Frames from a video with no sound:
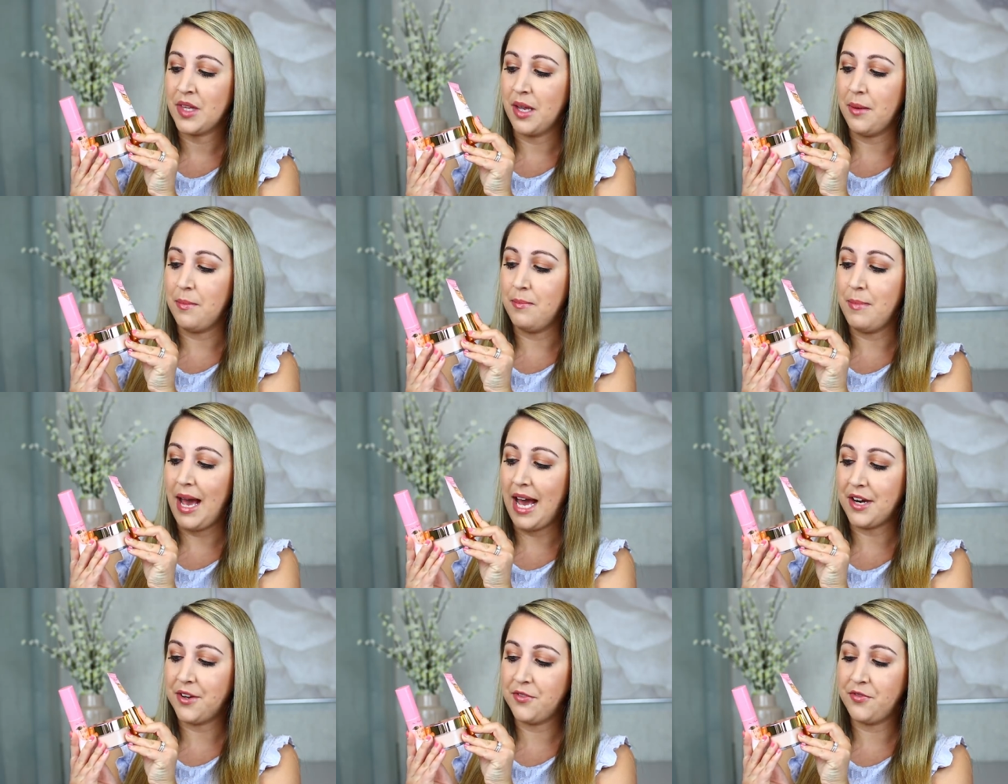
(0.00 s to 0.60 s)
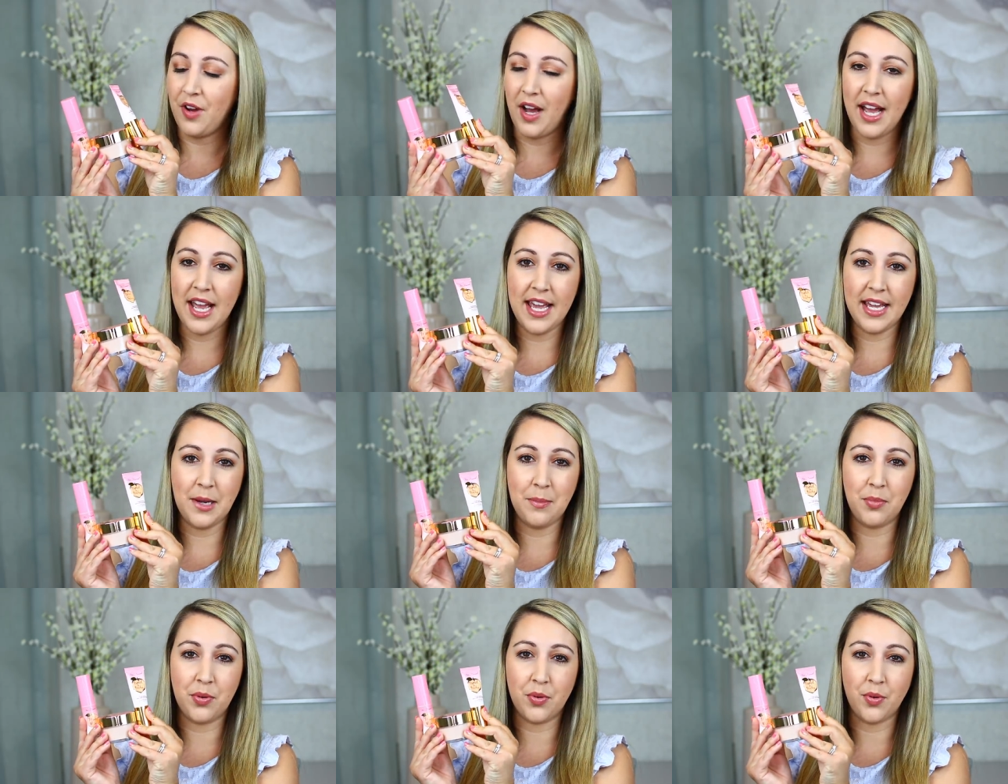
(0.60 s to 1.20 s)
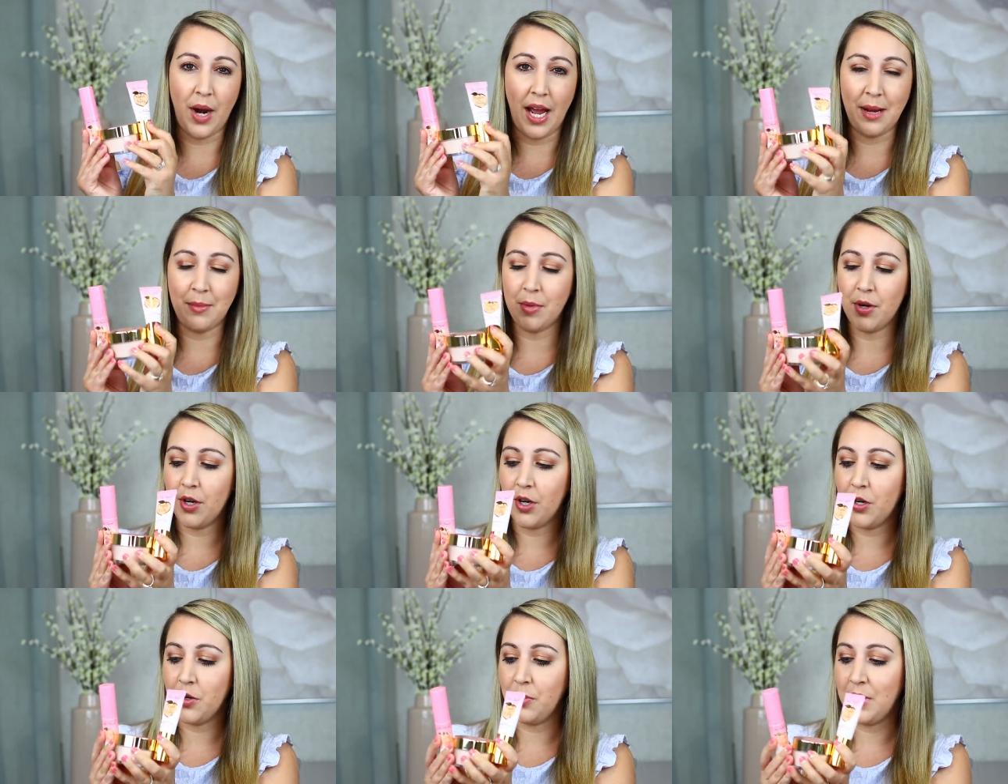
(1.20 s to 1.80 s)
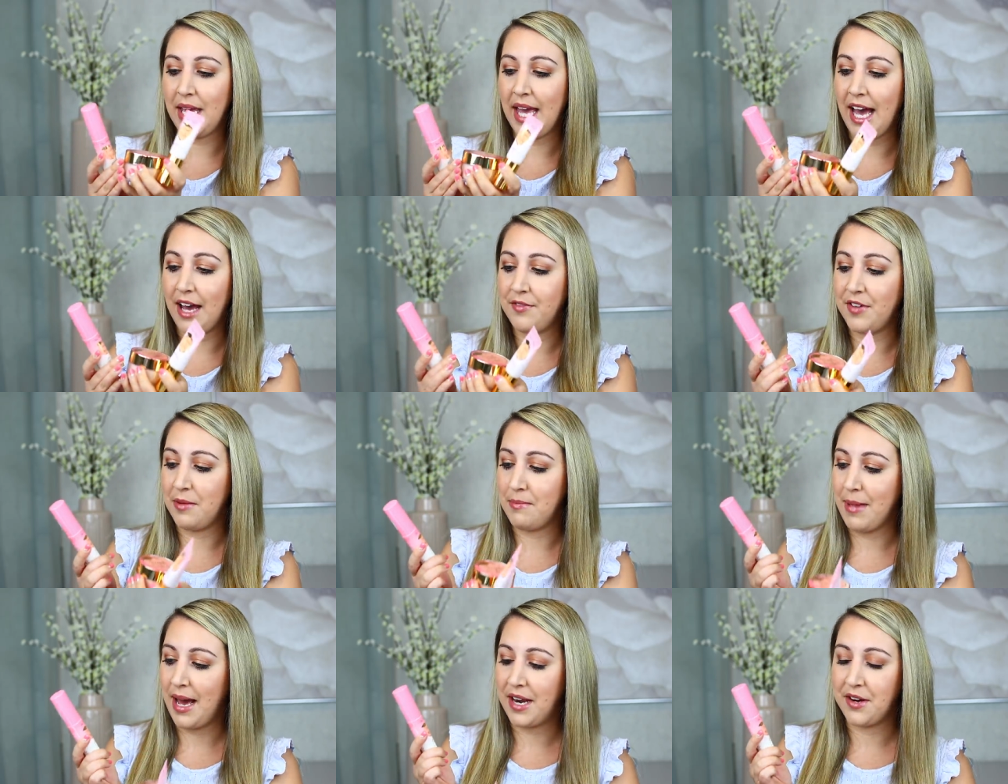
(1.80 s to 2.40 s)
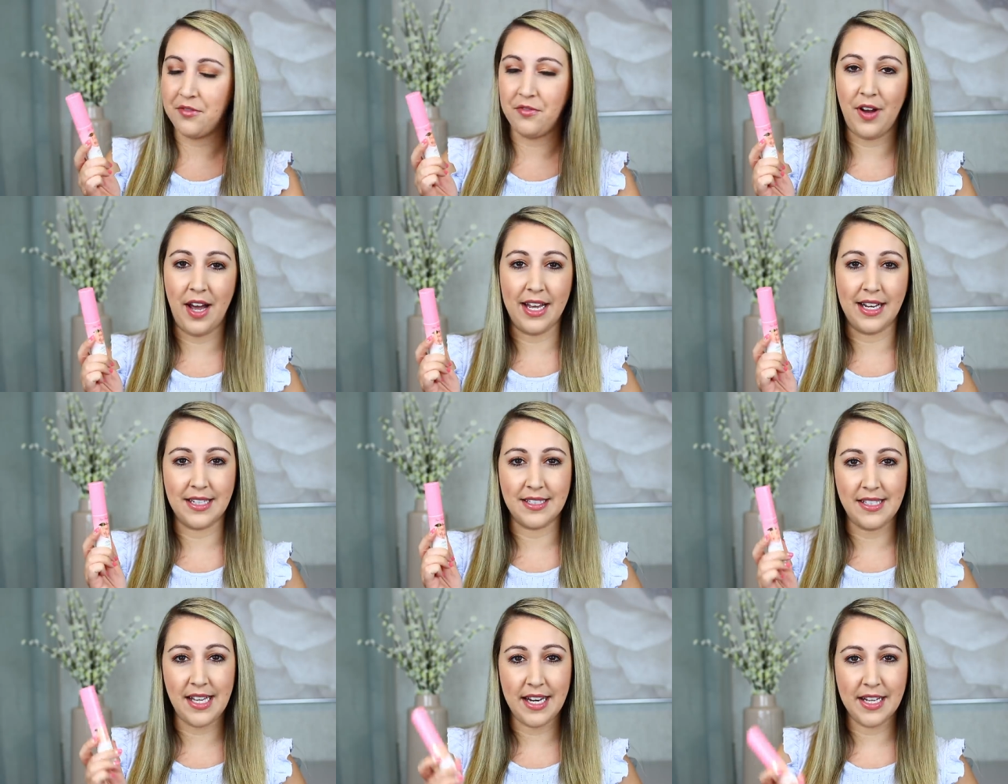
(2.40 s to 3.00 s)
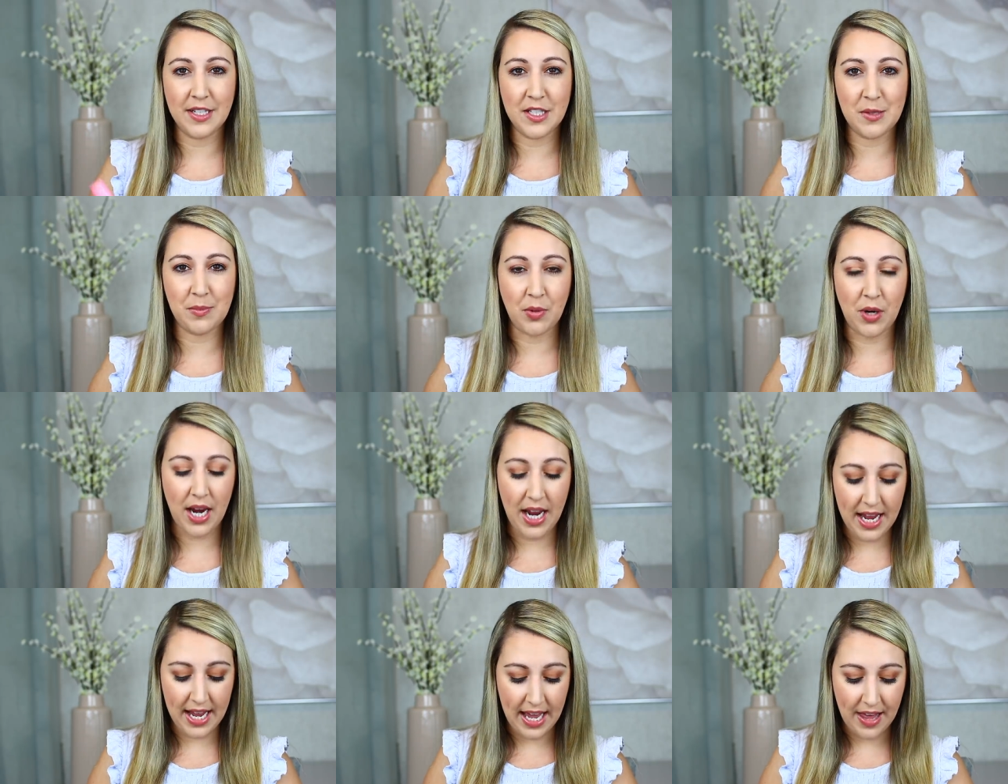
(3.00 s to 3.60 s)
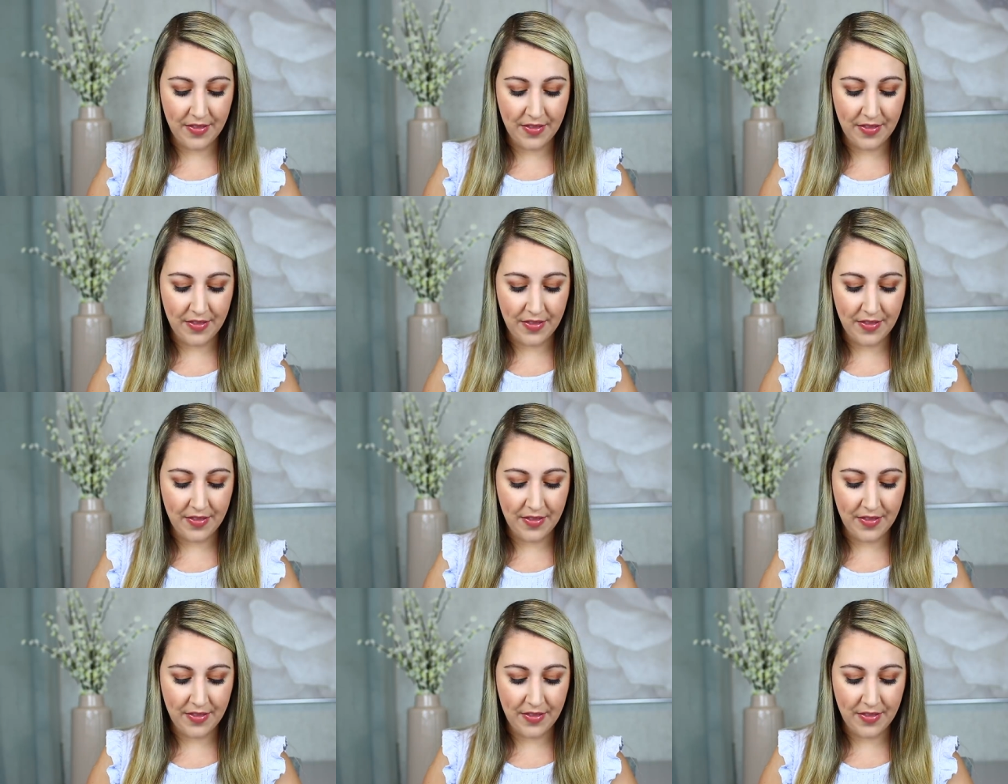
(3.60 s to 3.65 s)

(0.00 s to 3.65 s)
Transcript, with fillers: mattifying primer, we have a mattifying setting spray,